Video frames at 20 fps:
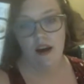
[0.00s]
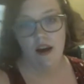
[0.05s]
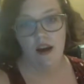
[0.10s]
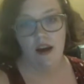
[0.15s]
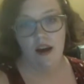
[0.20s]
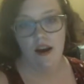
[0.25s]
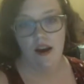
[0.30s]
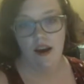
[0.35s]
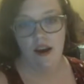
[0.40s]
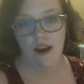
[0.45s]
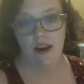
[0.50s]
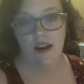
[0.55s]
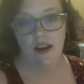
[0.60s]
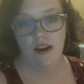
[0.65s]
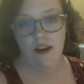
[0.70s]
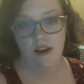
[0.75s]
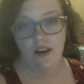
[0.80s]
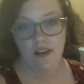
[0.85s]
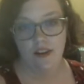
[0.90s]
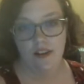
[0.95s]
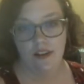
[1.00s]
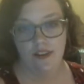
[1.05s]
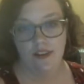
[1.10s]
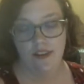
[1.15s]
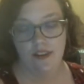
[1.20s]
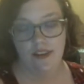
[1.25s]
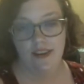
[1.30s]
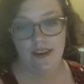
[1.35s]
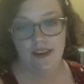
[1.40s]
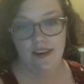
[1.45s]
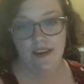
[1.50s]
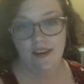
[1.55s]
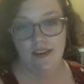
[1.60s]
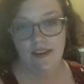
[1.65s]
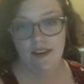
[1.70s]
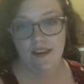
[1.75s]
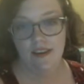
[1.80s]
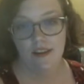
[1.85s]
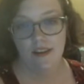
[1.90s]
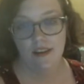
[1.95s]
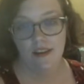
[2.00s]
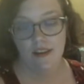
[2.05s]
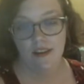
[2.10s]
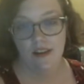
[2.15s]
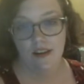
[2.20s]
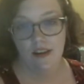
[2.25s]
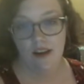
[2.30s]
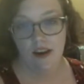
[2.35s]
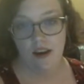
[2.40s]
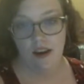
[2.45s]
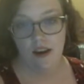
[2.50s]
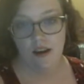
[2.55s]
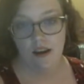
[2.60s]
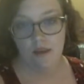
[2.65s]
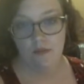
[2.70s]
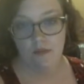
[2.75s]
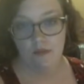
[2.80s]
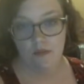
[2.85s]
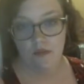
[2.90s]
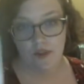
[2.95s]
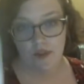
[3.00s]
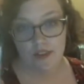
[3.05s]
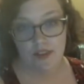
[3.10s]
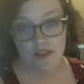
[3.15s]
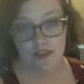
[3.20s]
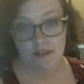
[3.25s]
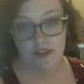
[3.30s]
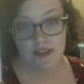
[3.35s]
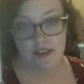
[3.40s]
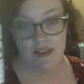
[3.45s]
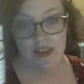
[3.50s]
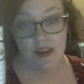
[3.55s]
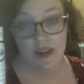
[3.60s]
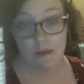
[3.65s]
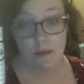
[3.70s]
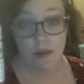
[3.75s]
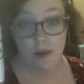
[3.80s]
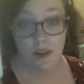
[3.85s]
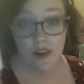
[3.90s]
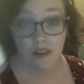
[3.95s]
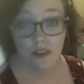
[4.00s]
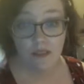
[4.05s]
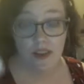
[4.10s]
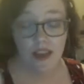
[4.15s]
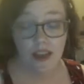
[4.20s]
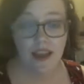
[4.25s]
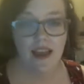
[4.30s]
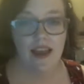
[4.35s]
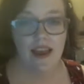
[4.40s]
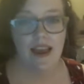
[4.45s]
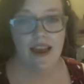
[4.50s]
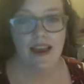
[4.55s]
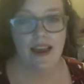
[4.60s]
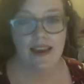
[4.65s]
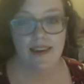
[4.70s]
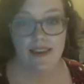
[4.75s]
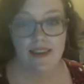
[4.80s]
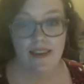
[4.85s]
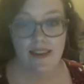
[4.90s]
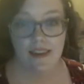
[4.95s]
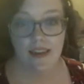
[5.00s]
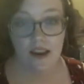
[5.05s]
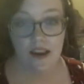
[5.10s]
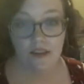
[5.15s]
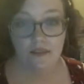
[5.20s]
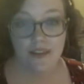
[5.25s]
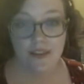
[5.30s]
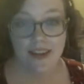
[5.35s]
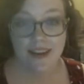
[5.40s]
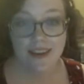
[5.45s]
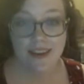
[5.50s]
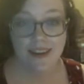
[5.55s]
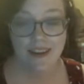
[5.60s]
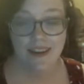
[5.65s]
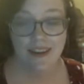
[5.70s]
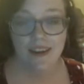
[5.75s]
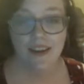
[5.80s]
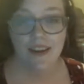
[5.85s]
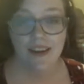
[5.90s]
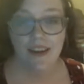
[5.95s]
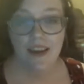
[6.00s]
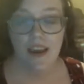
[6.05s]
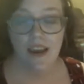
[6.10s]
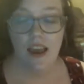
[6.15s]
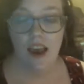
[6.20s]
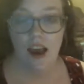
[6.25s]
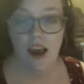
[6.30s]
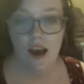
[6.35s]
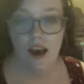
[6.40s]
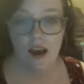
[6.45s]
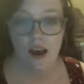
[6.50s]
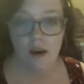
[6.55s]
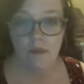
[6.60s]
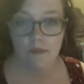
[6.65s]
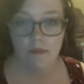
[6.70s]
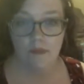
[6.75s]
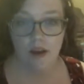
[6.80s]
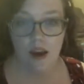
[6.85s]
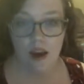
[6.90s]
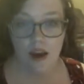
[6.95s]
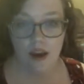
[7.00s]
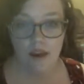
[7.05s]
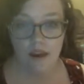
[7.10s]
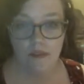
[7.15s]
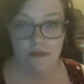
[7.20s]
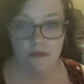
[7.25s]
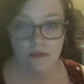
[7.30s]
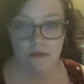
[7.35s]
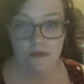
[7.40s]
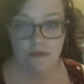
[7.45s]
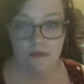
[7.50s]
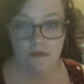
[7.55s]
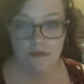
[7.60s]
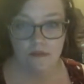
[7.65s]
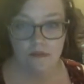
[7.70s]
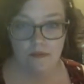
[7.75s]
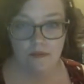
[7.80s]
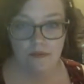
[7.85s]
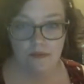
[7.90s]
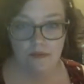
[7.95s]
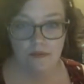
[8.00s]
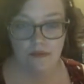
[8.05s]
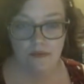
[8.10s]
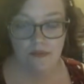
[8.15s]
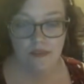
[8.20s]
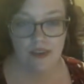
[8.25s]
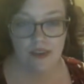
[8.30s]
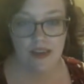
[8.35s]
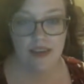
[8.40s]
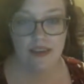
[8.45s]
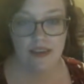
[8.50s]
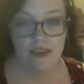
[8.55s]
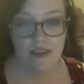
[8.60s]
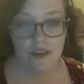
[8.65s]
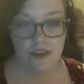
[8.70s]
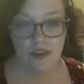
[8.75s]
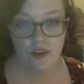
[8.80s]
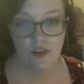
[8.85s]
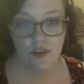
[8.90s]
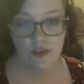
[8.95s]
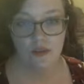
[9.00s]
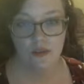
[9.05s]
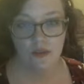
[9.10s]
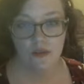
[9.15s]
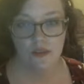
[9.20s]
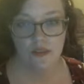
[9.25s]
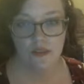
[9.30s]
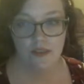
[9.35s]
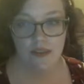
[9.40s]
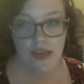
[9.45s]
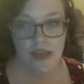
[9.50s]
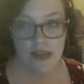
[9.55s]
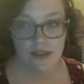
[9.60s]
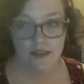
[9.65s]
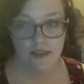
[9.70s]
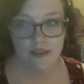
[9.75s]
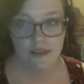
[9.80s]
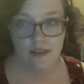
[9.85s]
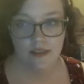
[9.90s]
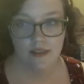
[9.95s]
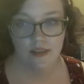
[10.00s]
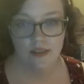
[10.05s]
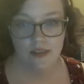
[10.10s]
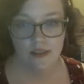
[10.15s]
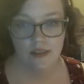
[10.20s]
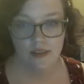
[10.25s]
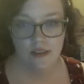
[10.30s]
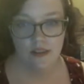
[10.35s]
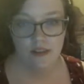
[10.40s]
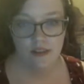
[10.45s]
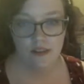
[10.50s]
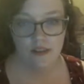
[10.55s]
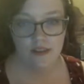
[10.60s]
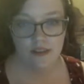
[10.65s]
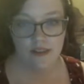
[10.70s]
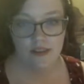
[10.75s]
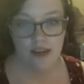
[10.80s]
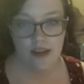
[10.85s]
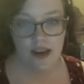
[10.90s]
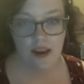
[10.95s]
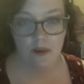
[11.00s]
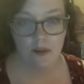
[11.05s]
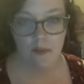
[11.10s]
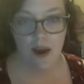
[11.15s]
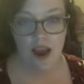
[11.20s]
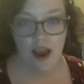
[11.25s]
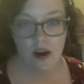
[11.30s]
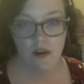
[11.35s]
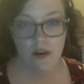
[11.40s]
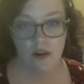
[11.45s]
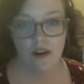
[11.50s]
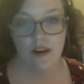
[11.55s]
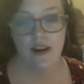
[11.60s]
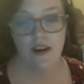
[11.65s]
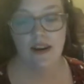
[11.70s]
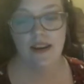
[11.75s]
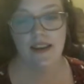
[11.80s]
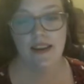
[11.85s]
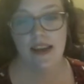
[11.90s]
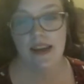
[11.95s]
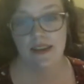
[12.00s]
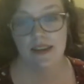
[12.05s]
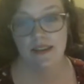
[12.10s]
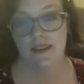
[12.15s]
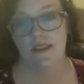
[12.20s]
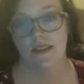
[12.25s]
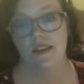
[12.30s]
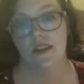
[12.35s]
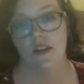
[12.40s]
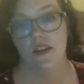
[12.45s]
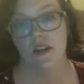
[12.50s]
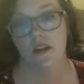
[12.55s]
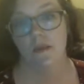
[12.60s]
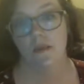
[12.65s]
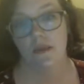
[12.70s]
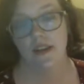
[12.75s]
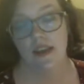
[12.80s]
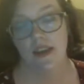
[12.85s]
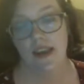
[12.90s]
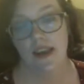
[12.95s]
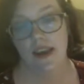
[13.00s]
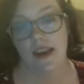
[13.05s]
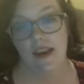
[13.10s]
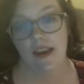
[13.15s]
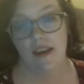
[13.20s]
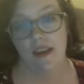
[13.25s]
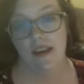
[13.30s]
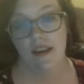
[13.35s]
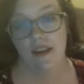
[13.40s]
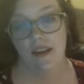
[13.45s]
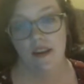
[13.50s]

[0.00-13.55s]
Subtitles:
I honestly received a sample of it and loved it. I need to test the staying power against Urban Decay